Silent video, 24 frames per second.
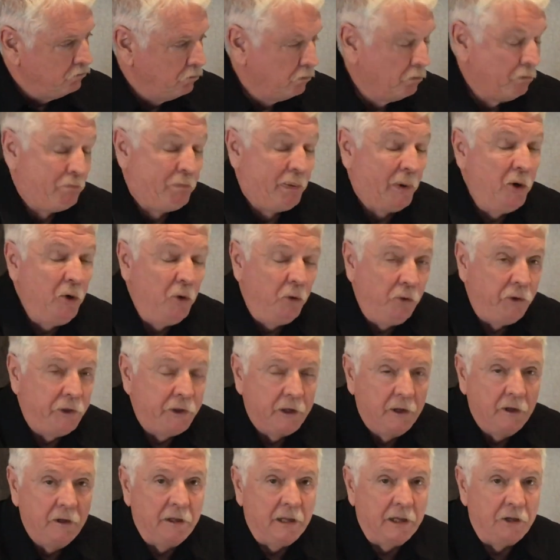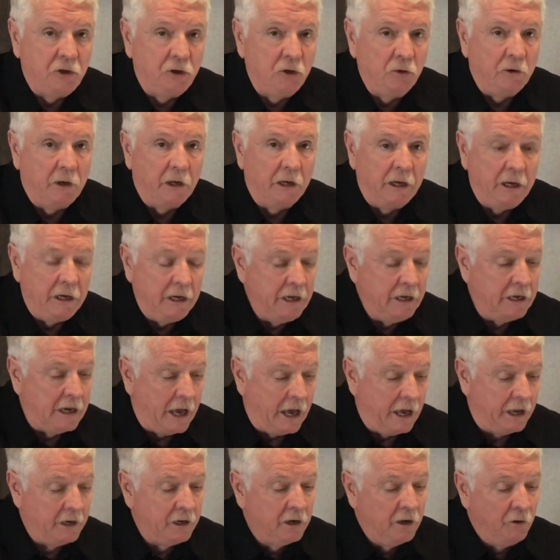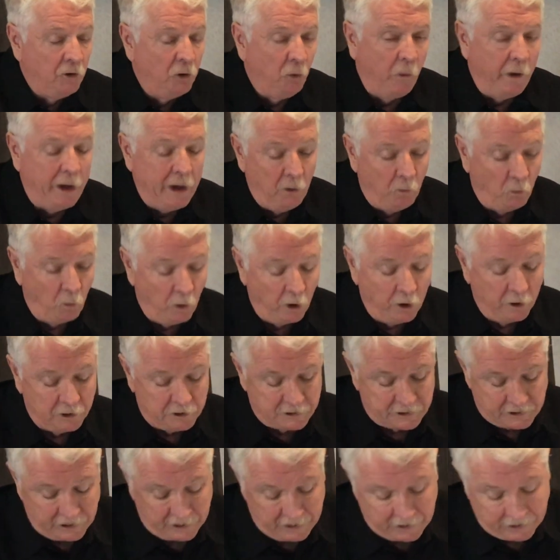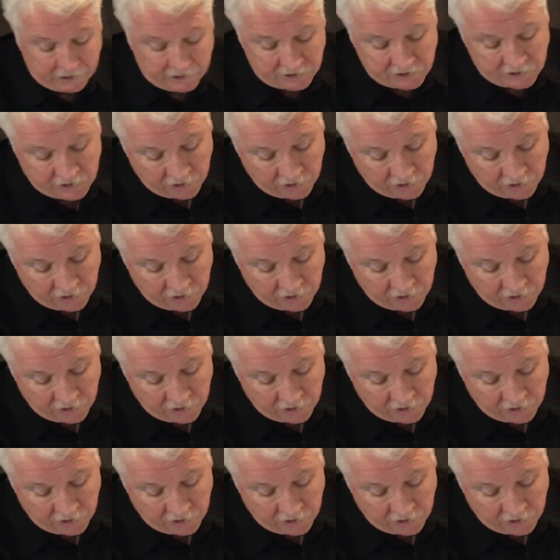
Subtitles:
booth that you can eat at. The way it works is